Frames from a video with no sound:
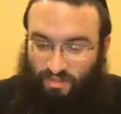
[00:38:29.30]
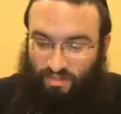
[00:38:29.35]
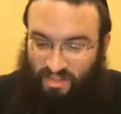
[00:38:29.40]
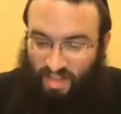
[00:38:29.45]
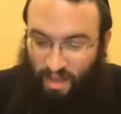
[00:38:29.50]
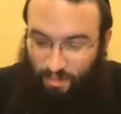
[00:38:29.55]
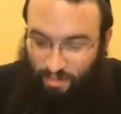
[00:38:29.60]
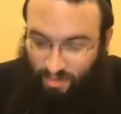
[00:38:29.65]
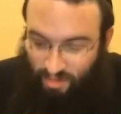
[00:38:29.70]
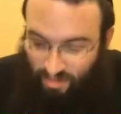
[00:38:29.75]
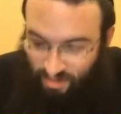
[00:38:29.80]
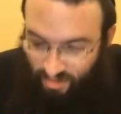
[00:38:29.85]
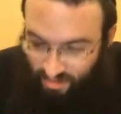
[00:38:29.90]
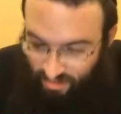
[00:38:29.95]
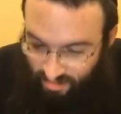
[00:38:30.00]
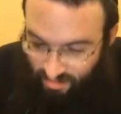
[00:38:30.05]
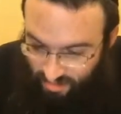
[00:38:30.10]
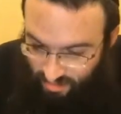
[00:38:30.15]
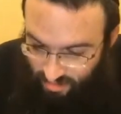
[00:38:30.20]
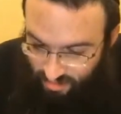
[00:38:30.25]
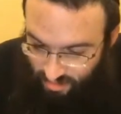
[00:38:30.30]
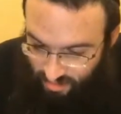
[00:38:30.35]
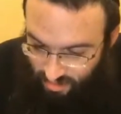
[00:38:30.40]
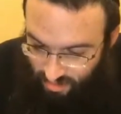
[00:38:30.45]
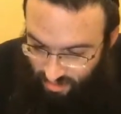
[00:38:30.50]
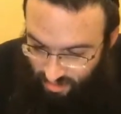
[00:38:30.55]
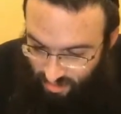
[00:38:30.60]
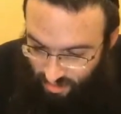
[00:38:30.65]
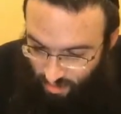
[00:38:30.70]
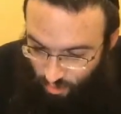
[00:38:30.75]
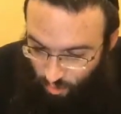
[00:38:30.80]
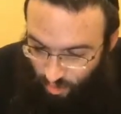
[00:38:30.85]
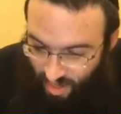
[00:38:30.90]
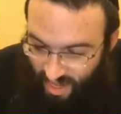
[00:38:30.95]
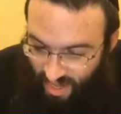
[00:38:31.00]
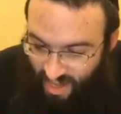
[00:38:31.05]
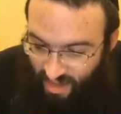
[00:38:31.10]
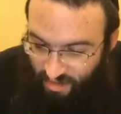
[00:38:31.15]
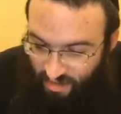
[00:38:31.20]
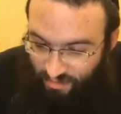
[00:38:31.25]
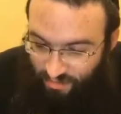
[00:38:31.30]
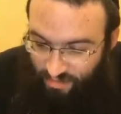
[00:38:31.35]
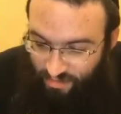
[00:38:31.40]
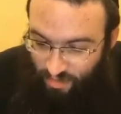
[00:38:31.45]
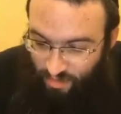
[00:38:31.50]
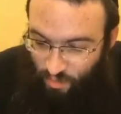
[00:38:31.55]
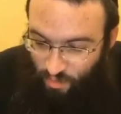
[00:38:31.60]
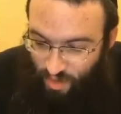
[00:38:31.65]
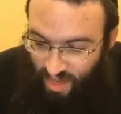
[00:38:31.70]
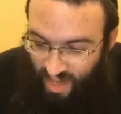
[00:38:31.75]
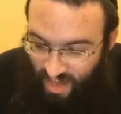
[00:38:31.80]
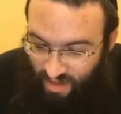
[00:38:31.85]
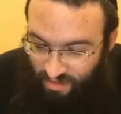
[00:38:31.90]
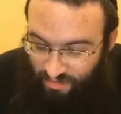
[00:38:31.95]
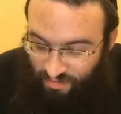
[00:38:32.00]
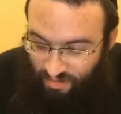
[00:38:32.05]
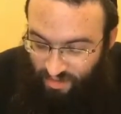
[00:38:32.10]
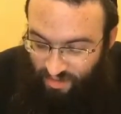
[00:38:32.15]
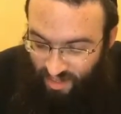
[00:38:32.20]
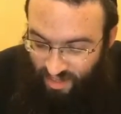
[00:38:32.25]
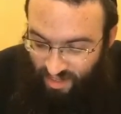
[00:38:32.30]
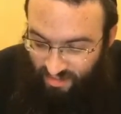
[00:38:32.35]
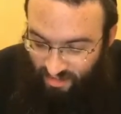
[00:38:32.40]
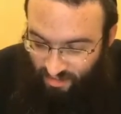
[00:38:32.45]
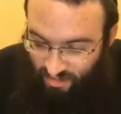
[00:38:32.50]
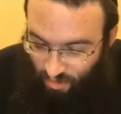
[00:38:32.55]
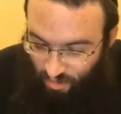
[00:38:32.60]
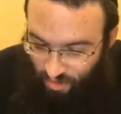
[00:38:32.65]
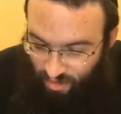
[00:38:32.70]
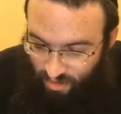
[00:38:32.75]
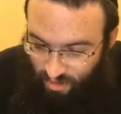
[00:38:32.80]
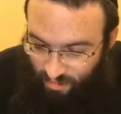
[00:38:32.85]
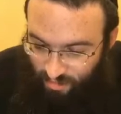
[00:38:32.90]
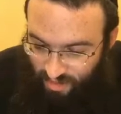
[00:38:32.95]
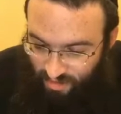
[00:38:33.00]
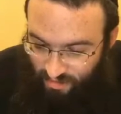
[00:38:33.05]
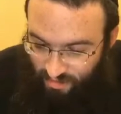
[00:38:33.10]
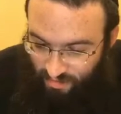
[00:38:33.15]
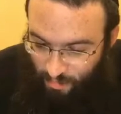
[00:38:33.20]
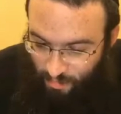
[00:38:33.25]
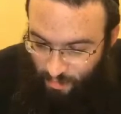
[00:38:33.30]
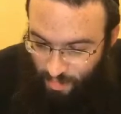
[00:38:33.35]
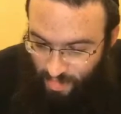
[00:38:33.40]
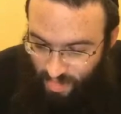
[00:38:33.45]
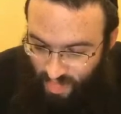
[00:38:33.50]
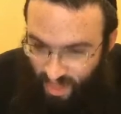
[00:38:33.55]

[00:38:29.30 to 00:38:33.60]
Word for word: We're going to have to stop here. We have we have a lot to talk about.